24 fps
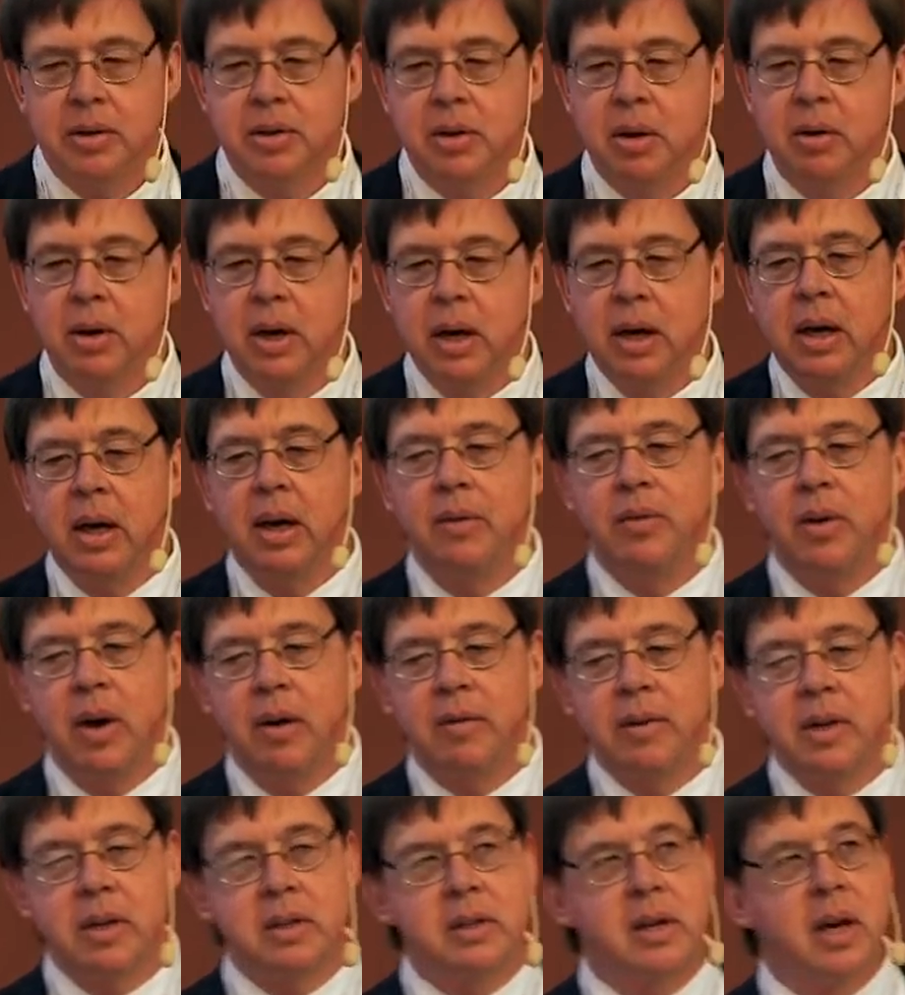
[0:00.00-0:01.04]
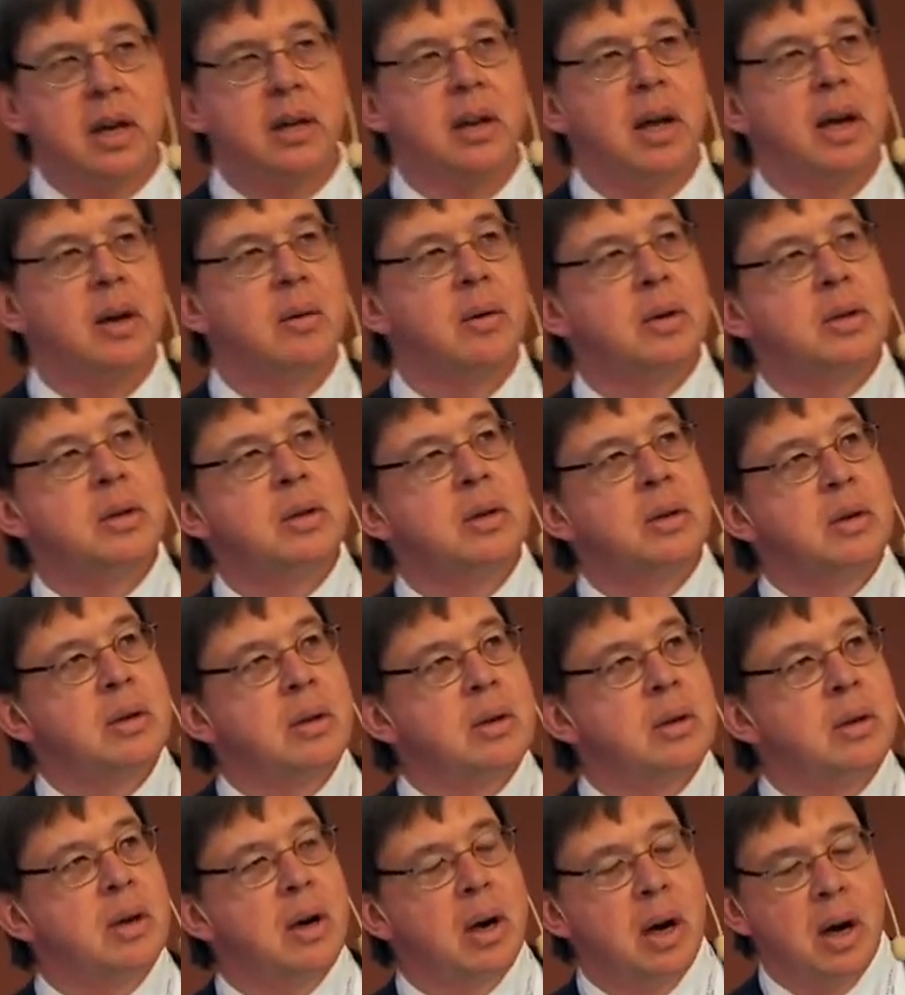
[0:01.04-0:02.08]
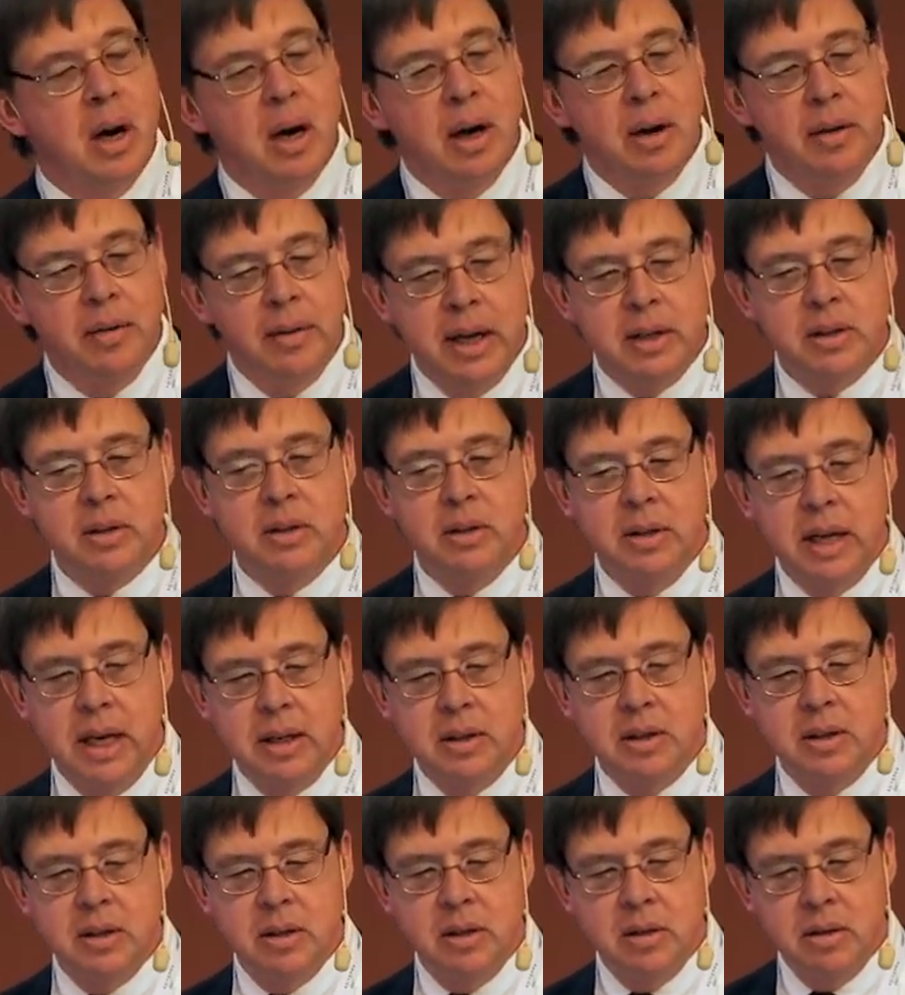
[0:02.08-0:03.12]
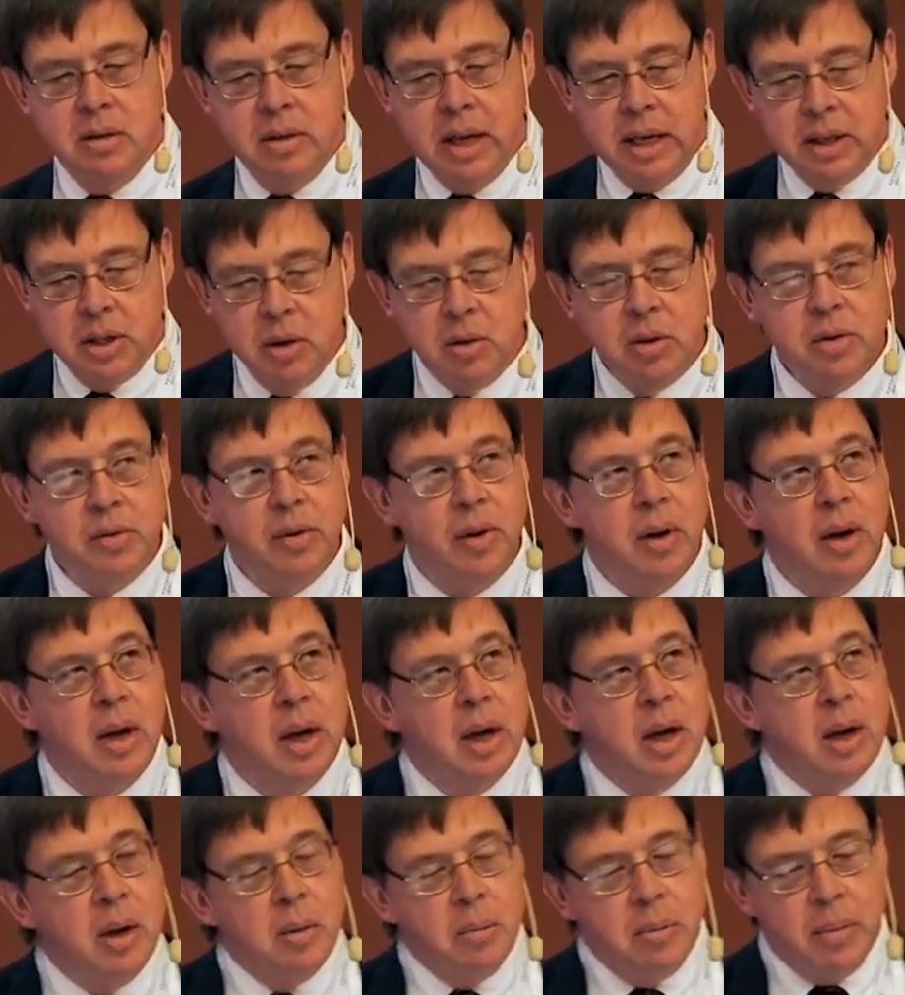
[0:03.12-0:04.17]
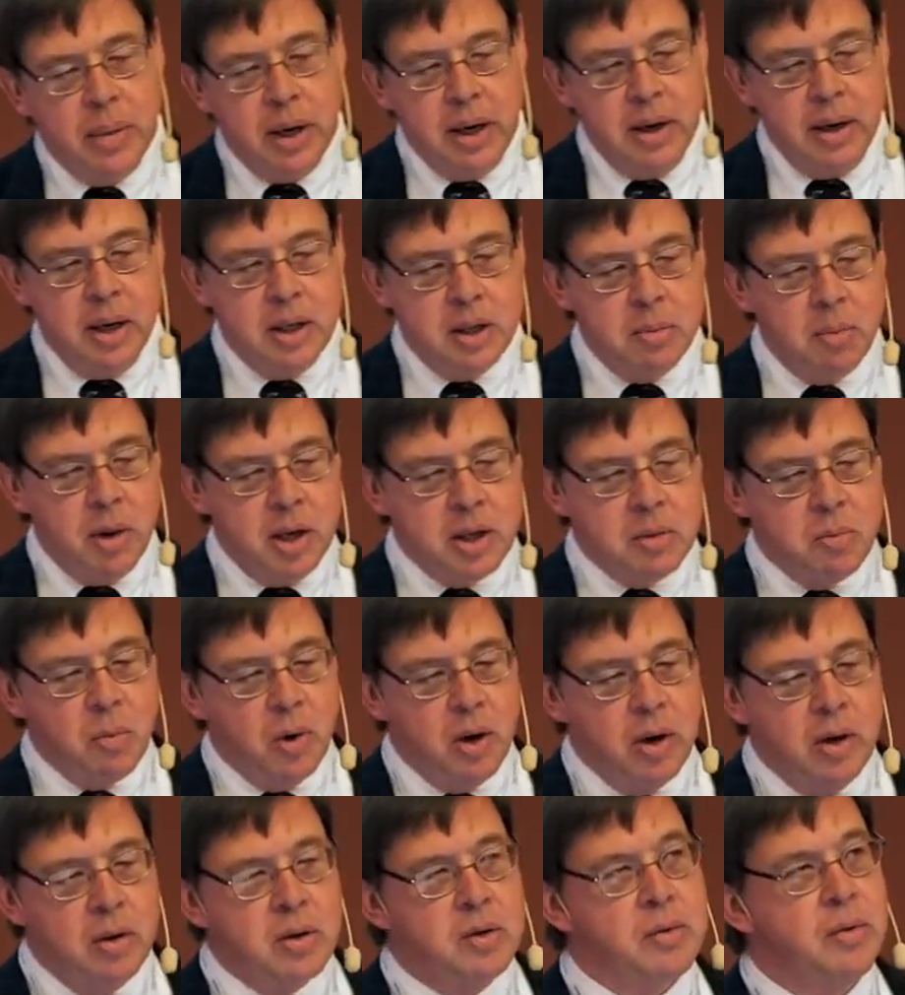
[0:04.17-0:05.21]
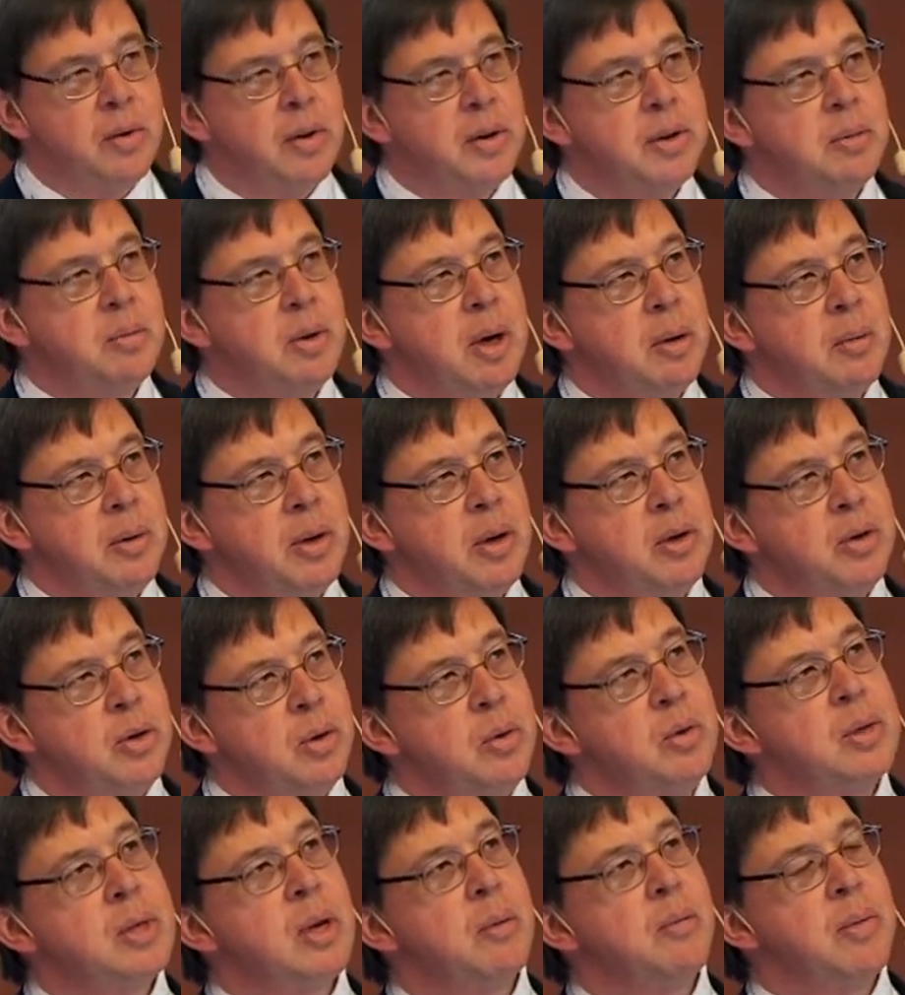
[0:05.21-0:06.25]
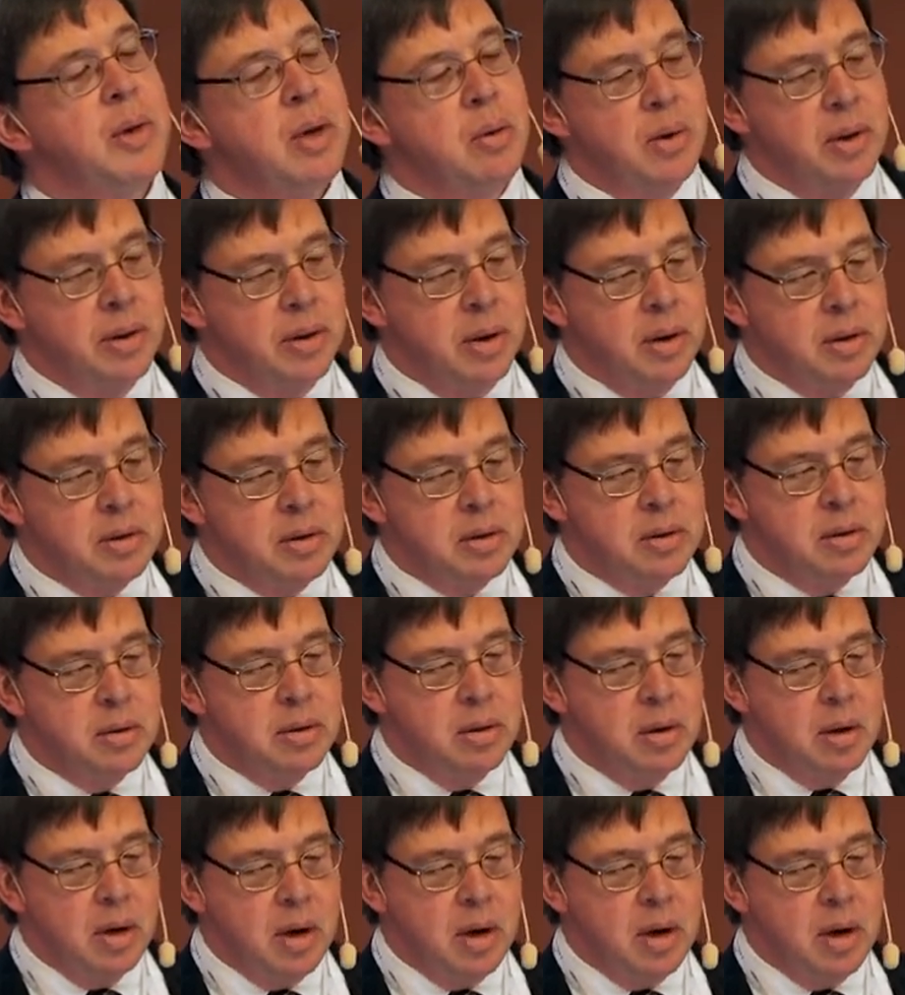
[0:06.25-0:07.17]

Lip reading: So if you have a design language, that's useful, but it's much more useful to be able to do something with this.